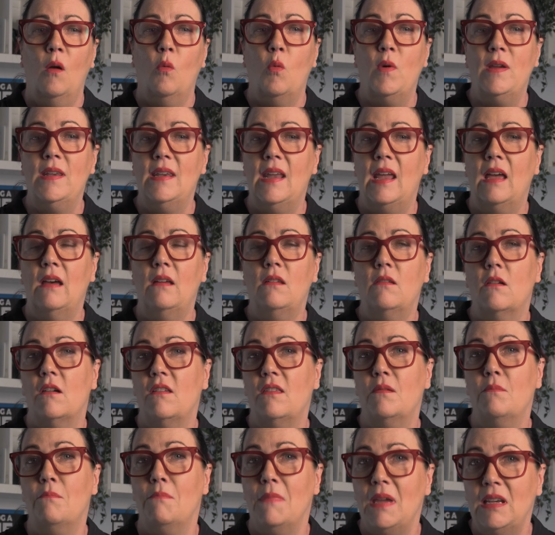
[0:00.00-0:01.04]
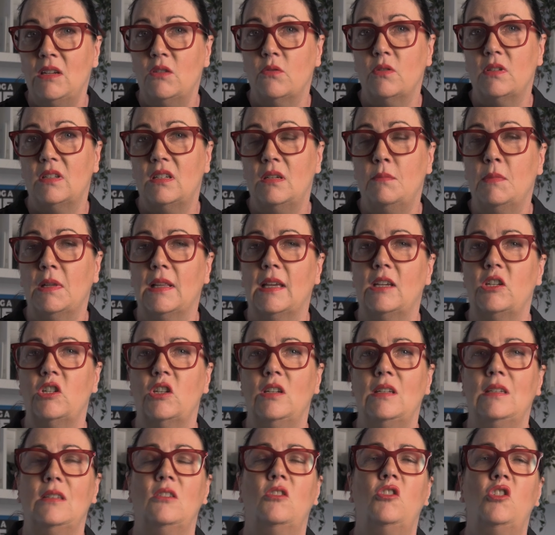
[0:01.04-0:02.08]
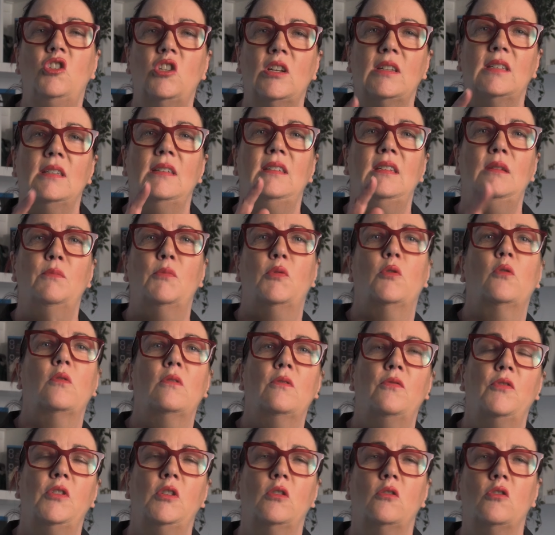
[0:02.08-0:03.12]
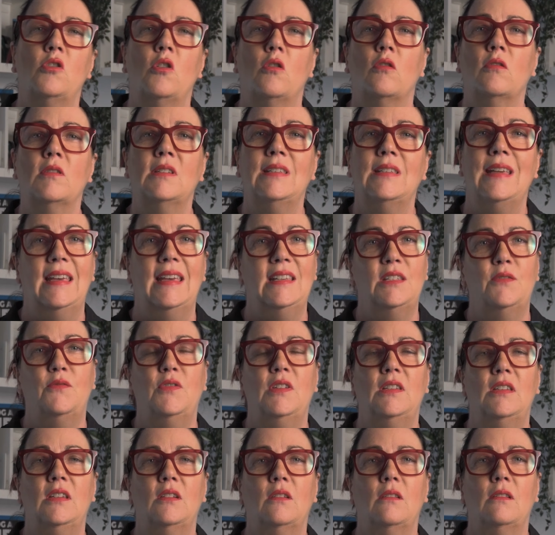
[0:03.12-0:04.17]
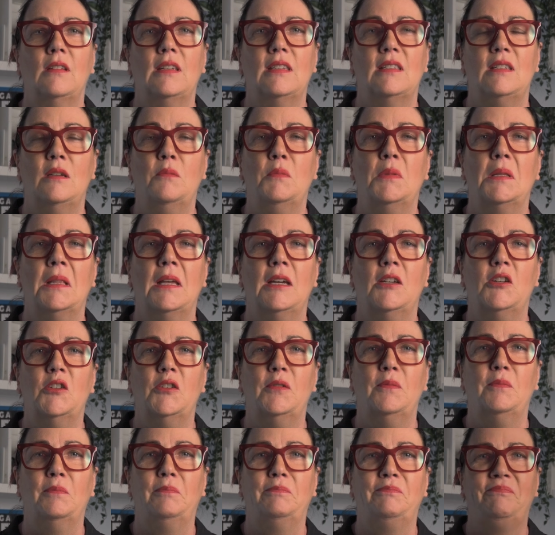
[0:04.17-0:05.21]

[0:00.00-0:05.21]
We now know that mental stimulation is just as important for your dogs as physical stimulation.